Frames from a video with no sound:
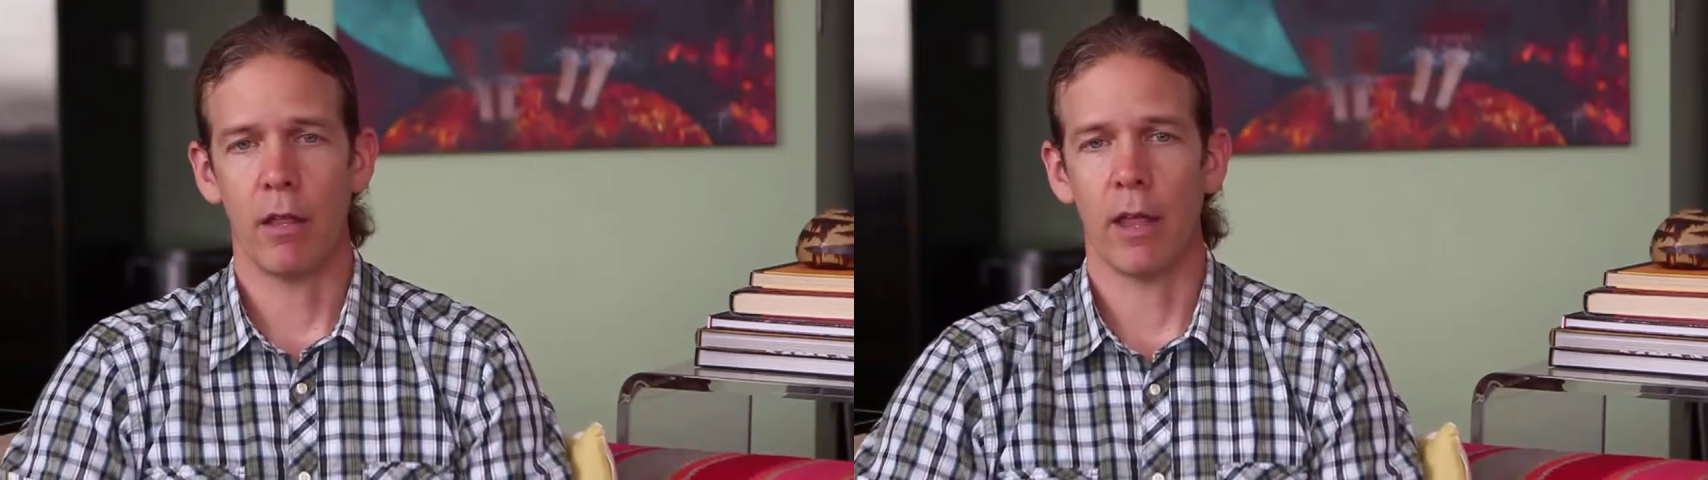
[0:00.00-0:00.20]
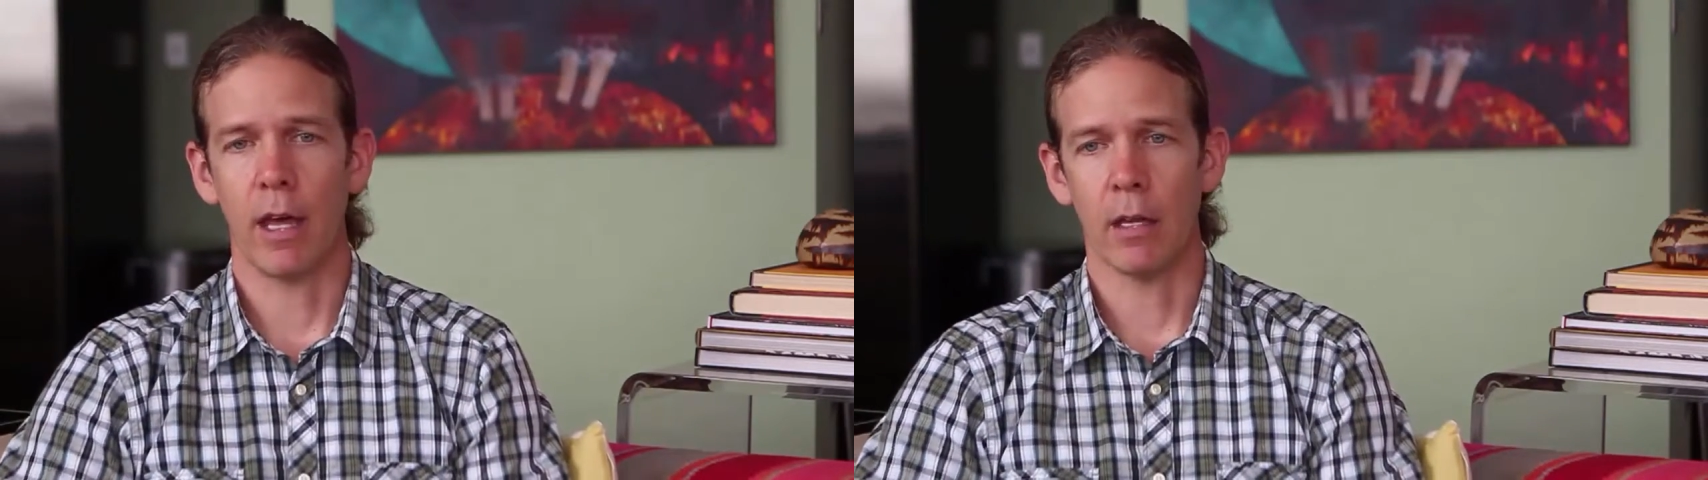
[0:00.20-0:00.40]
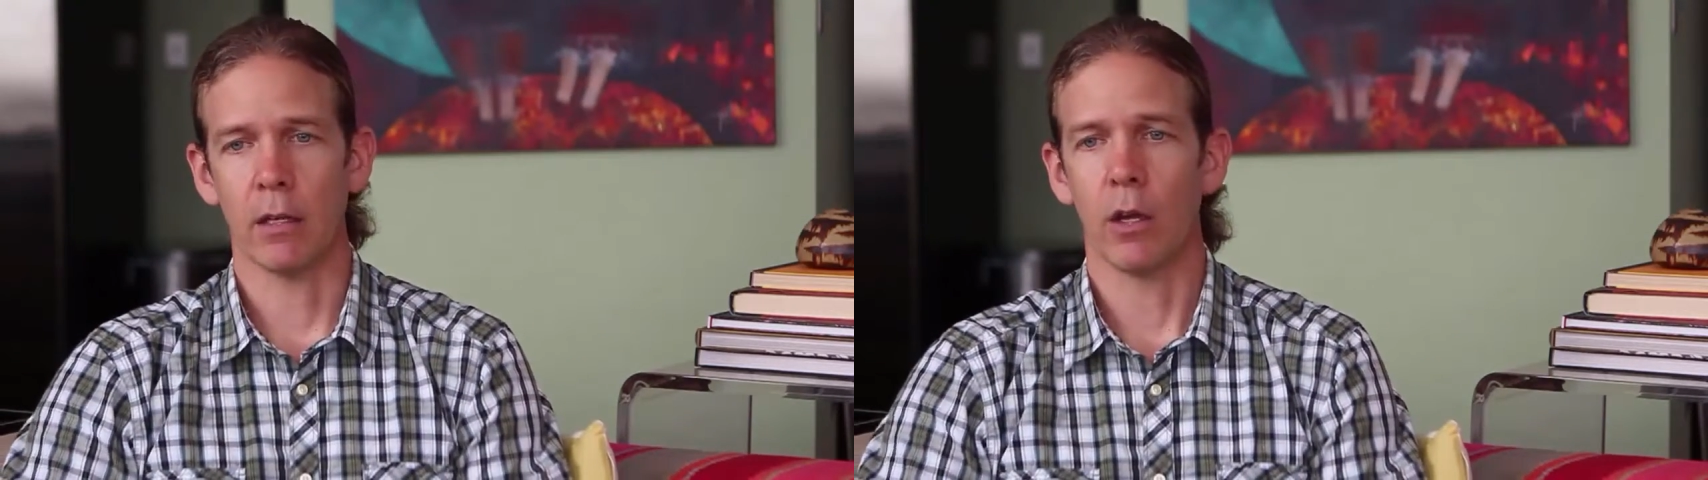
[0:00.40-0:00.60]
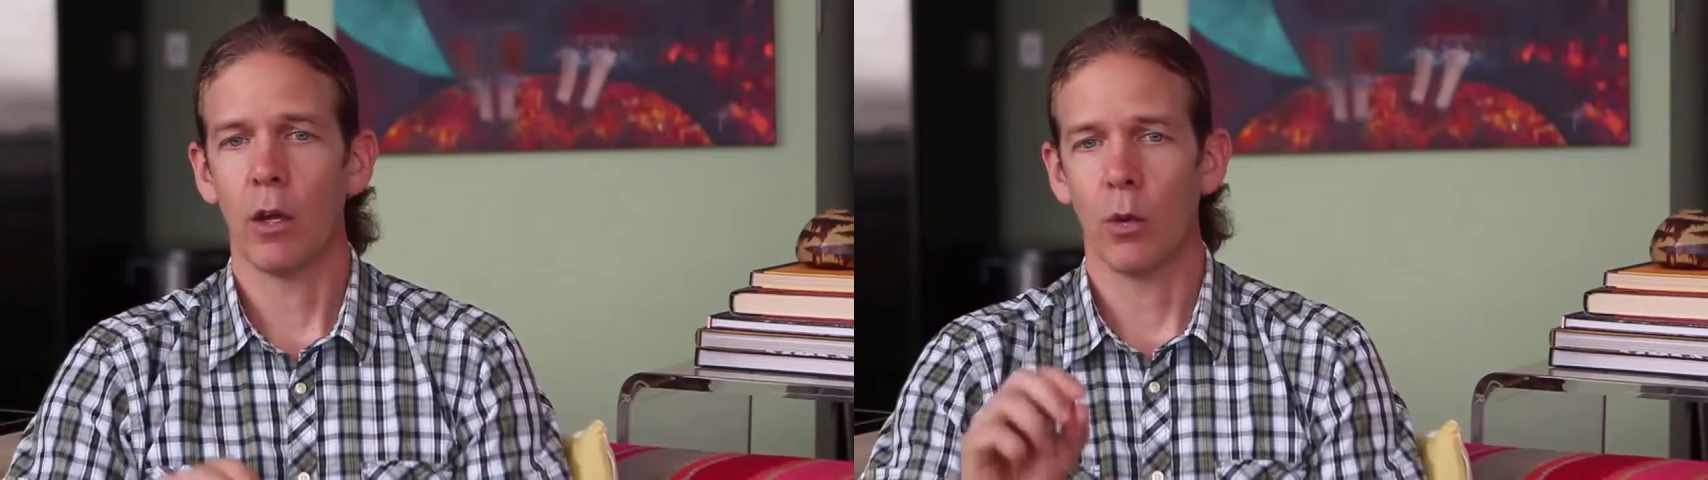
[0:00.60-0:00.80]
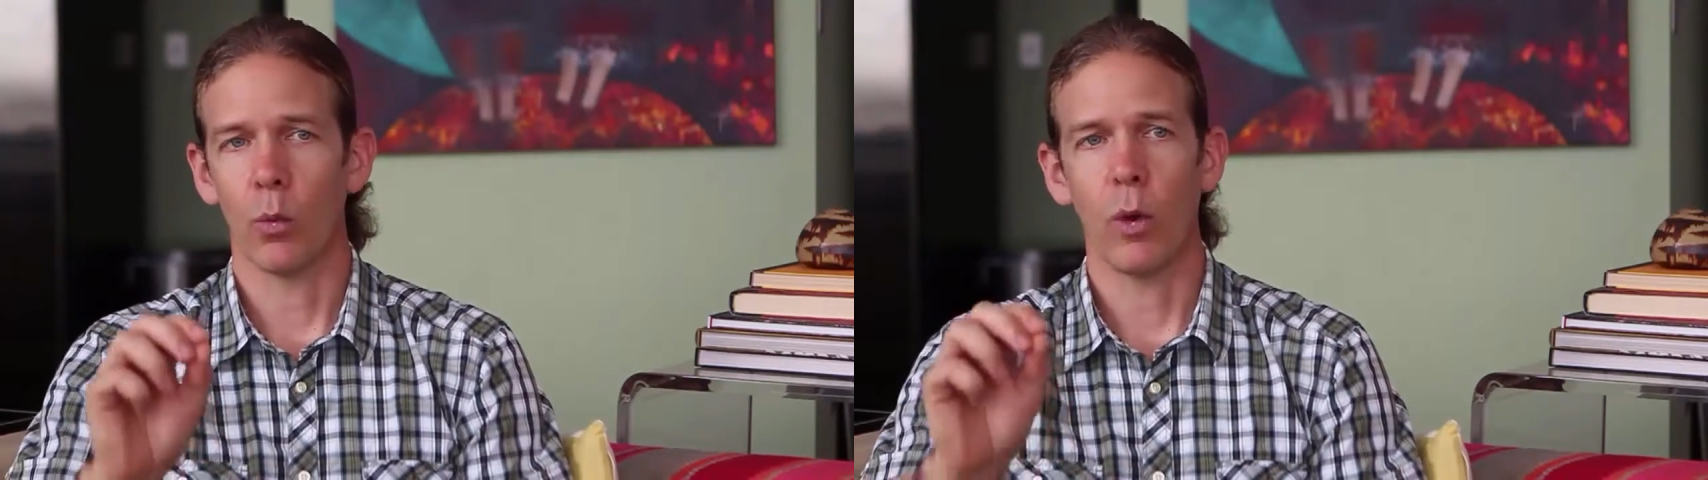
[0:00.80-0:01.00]
than
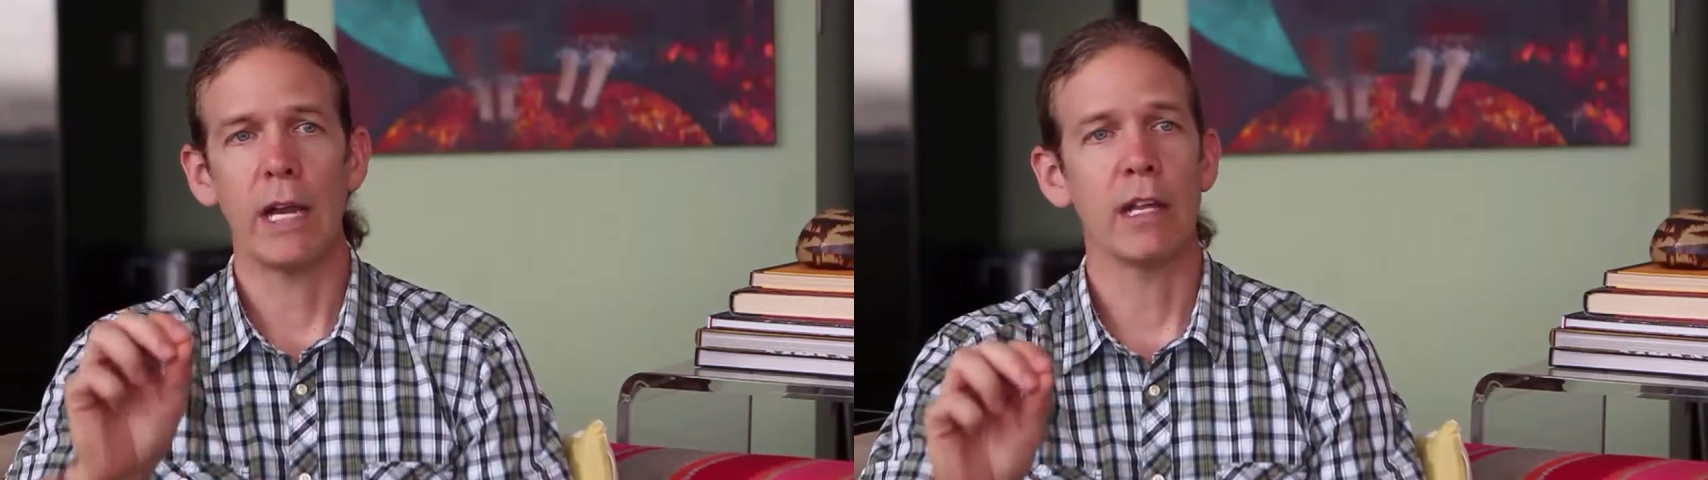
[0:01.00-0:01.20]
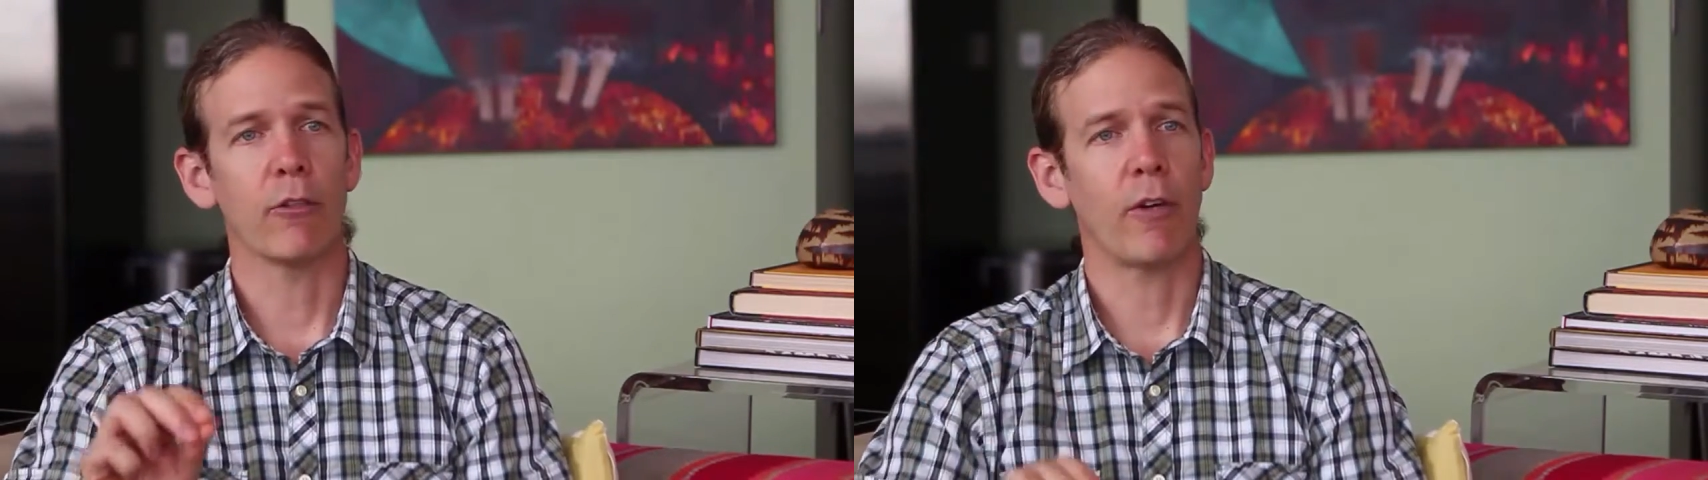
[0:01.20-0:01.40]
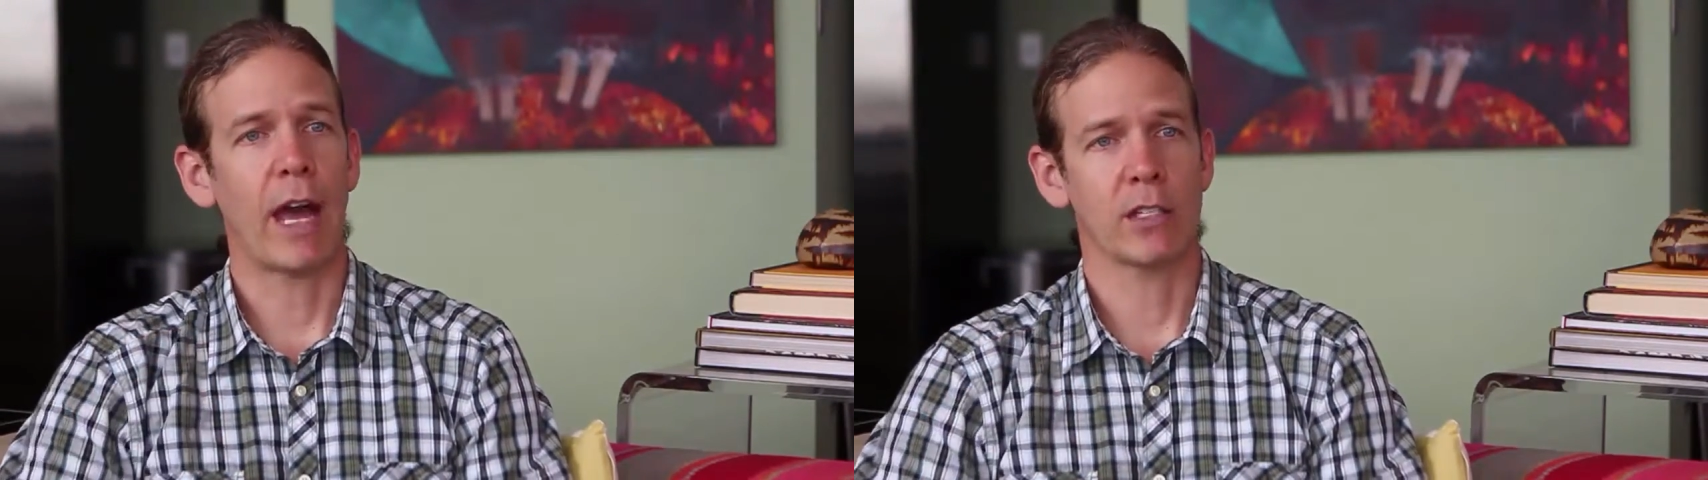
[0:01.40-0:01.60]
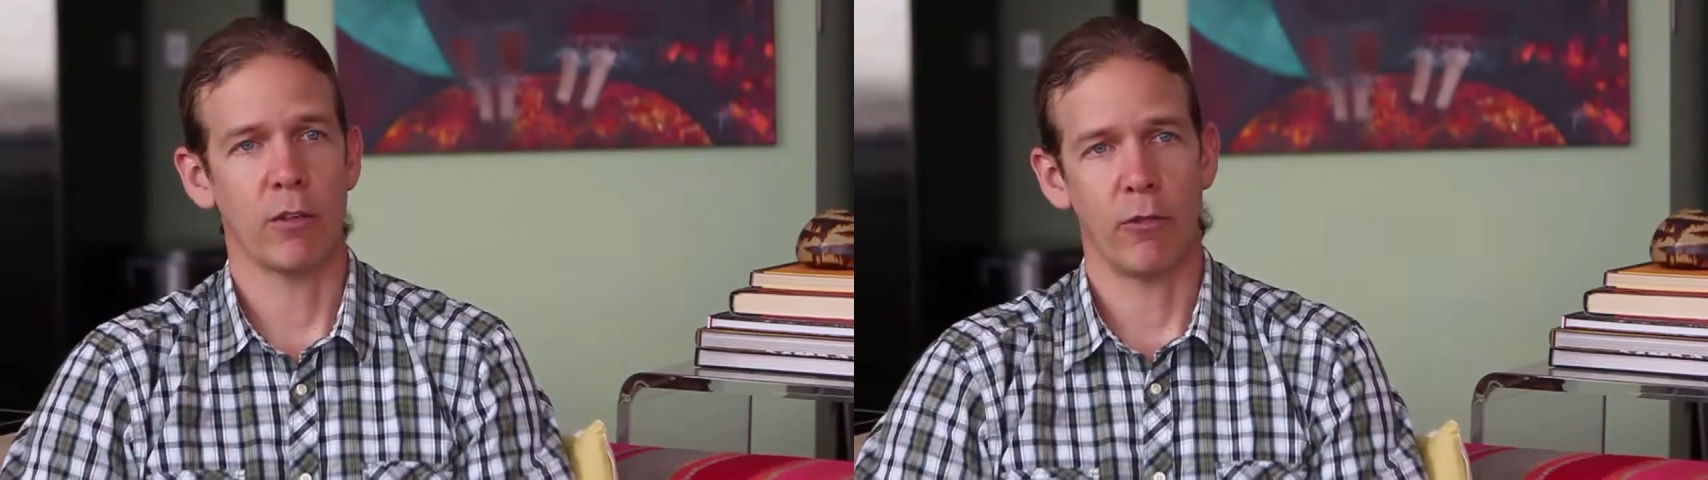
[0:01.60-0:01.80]
reading facts